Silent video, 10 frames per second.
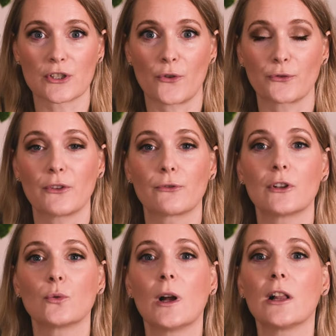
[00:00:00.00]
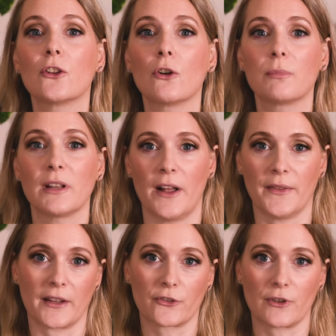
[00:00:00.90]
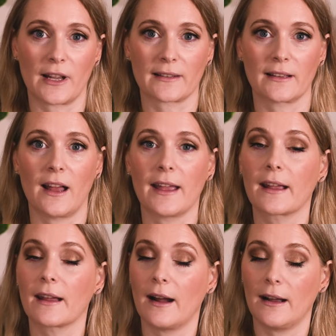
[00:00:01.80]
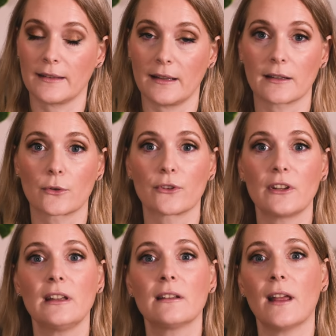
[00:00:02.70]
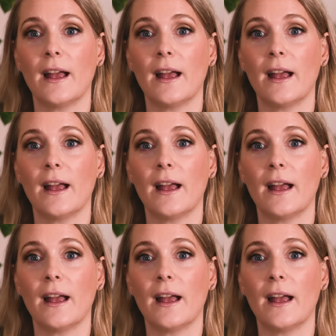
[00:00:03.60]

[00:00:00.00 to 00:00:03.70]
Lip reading: of different well-known plant extracts like asiatico seed,